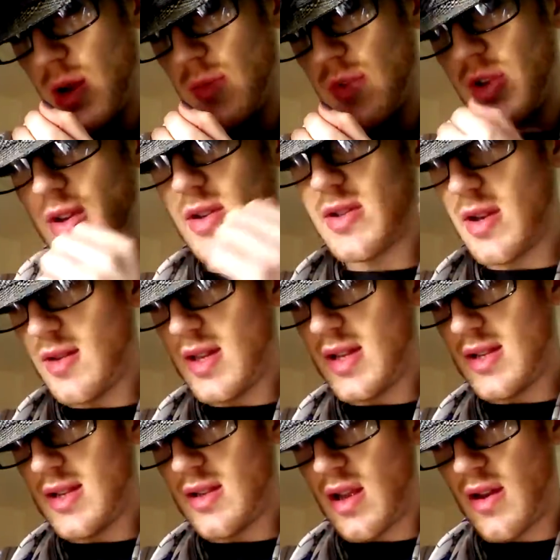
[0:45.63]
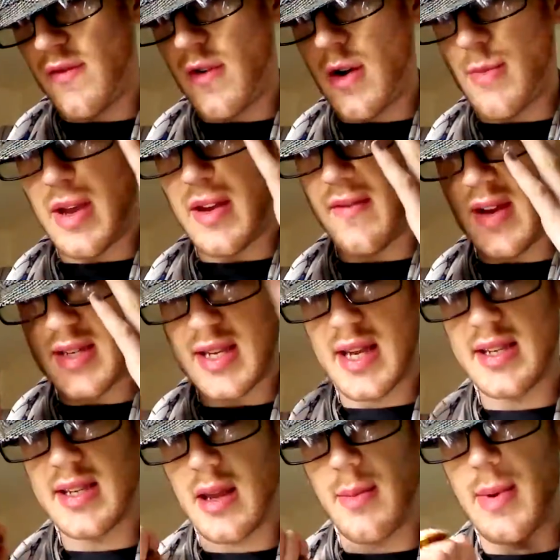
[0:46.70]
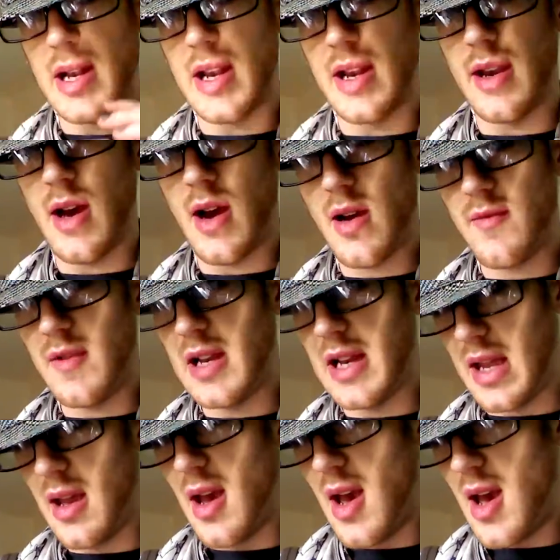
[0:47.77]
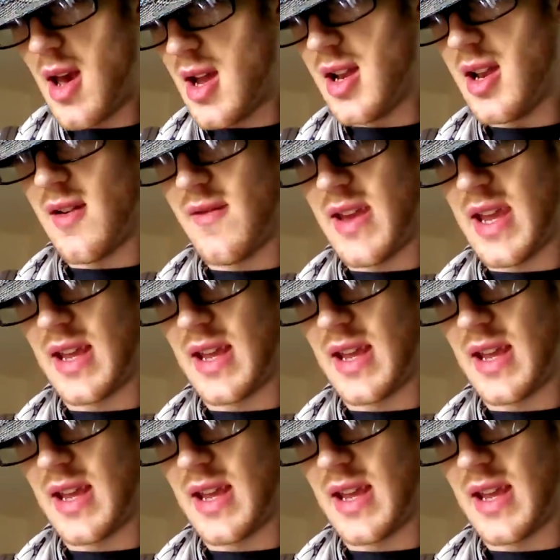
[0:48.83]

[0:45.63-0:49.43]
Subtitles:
through. So this is from a fantastic milliner. I'm really loving